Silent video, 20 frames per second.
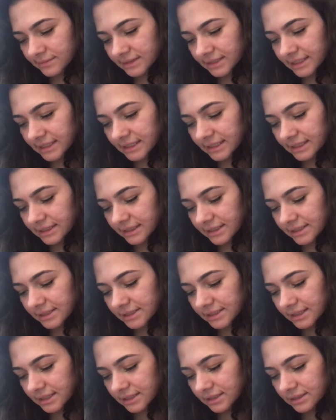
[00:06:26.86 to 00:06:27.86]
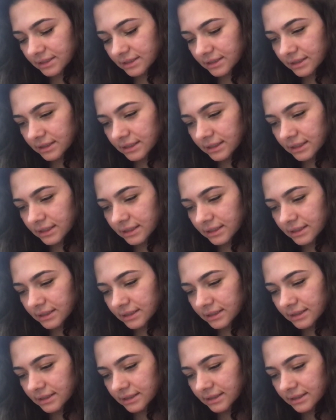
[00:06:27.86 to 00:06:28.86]
Okay, let's get a good
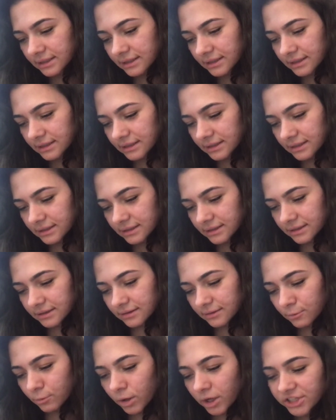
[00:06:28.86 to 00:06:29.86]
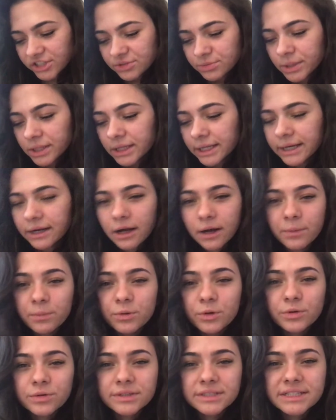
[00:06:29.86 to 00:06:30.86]
look. Watch me like
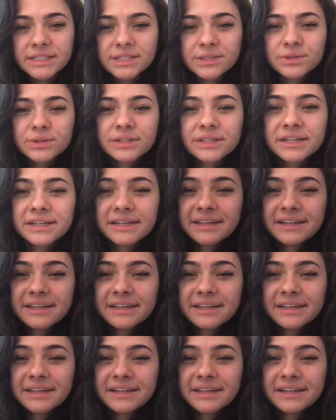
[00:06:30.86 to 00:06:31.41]
upload this